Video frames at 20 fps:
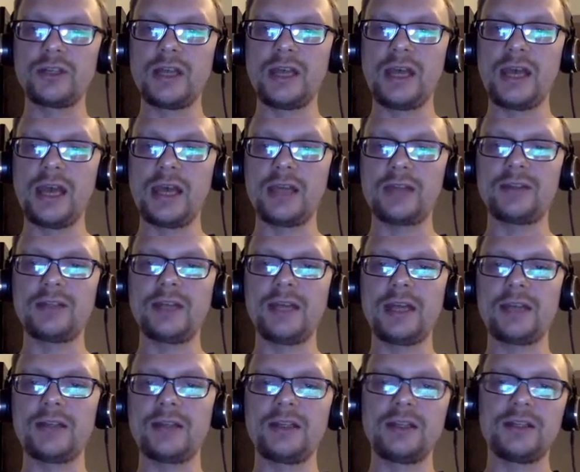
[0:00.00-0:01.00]
and
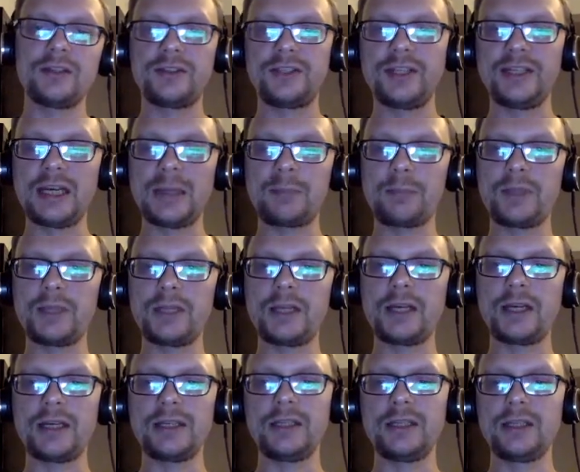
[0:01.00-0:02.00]
then they
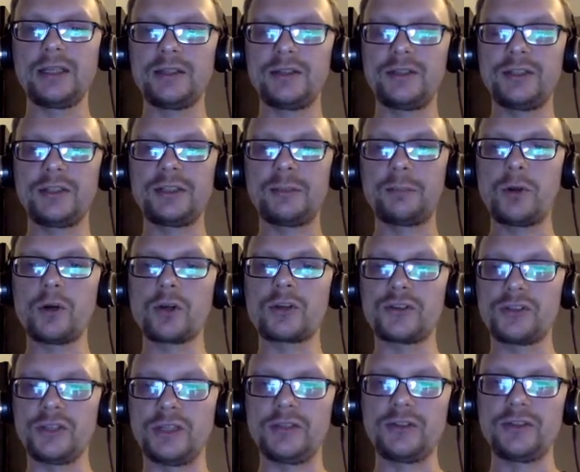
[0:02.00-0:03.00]
apply, they're the
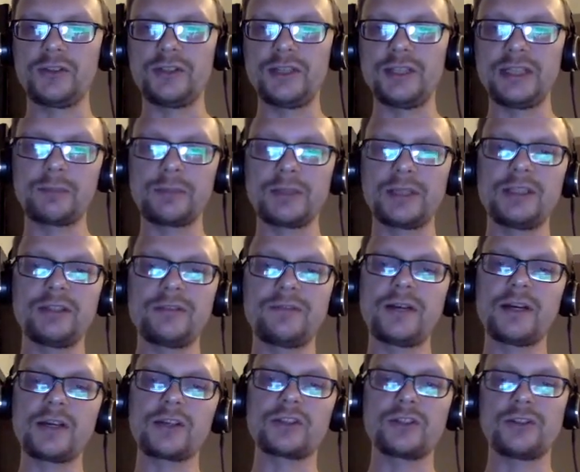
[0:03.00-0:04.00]
boxes, they apply the
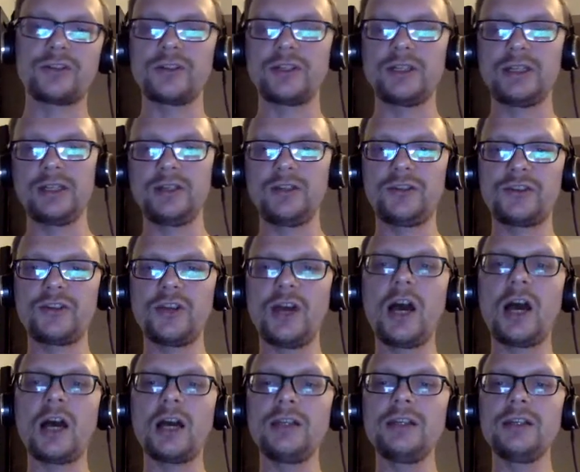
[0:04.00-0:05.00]
functions
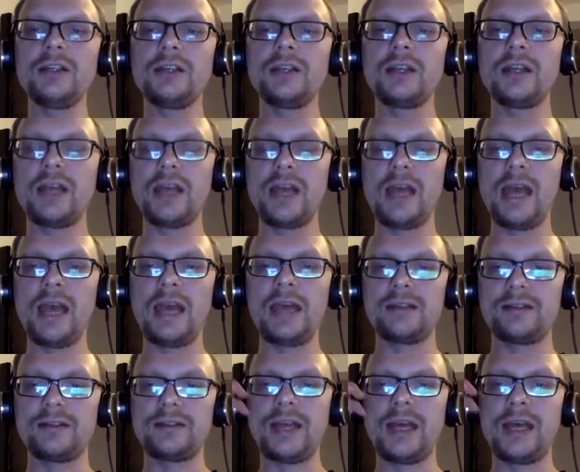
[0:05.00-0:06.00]
inside,
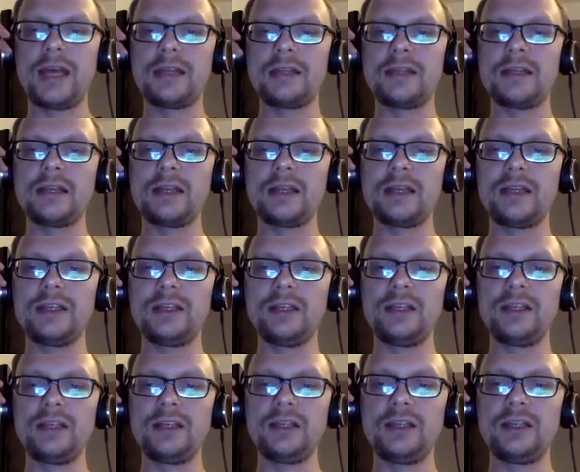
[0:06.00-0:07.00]
and then
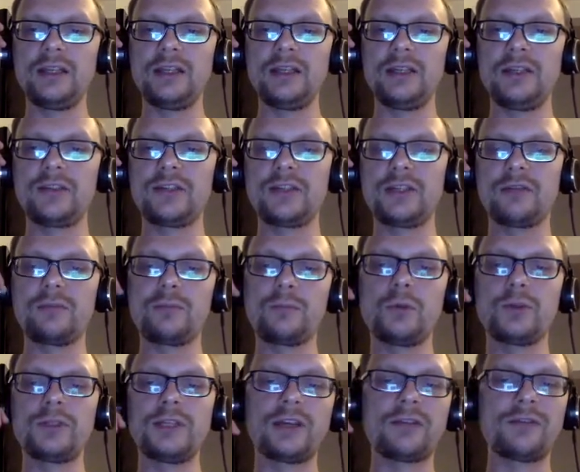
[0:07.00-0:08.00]
instead of
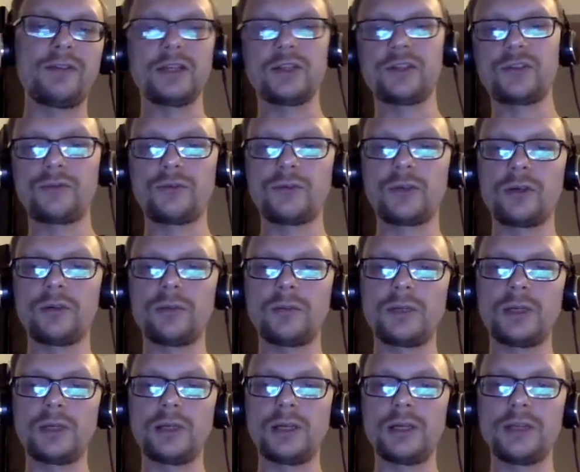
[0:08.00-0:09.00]
putting things
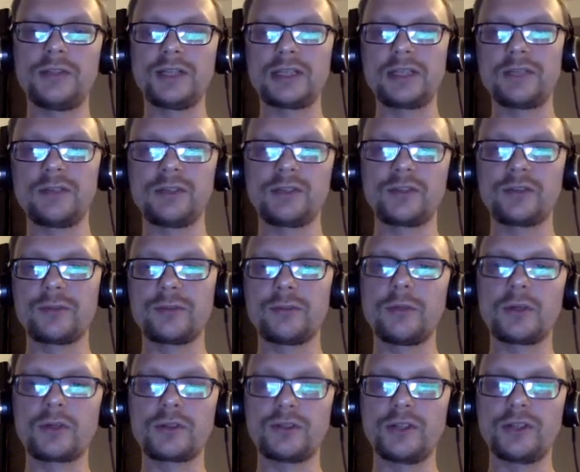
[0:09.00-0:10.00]
from, taking things from
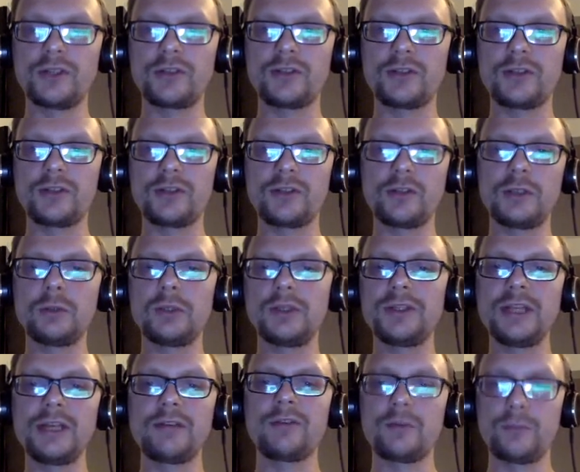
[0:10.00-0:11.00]
boxes. So it will
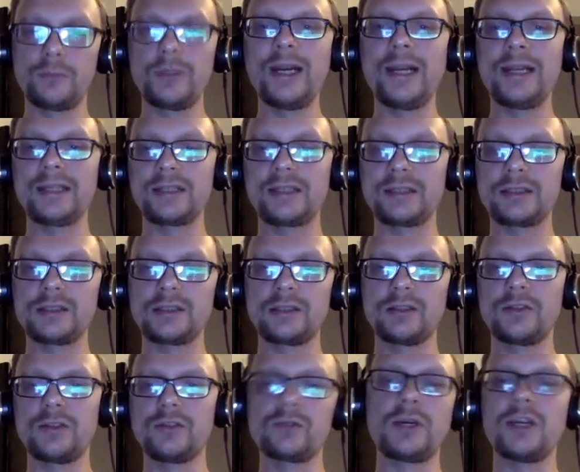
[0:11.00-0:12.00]
never break.
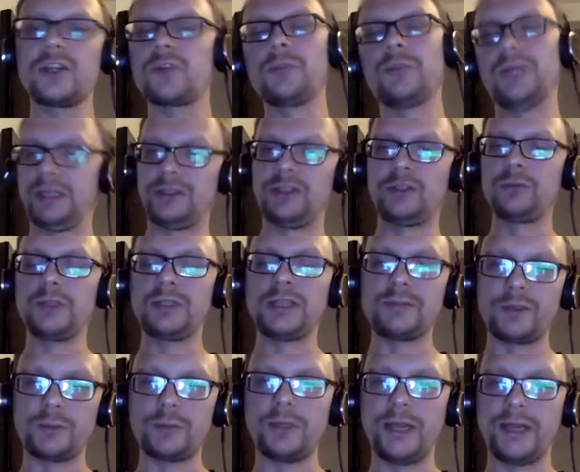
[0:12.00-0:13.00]
So trust me, this will
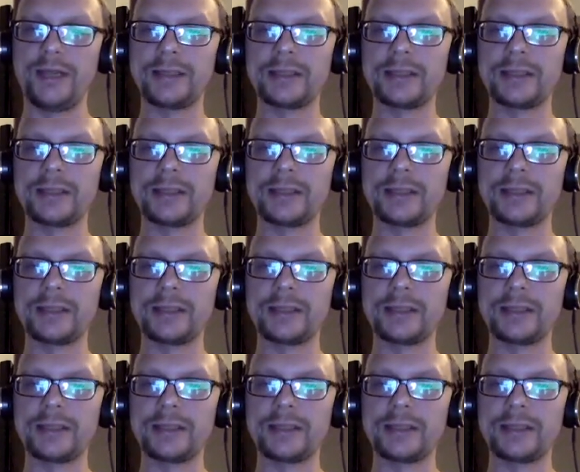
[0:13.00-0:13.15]
never break.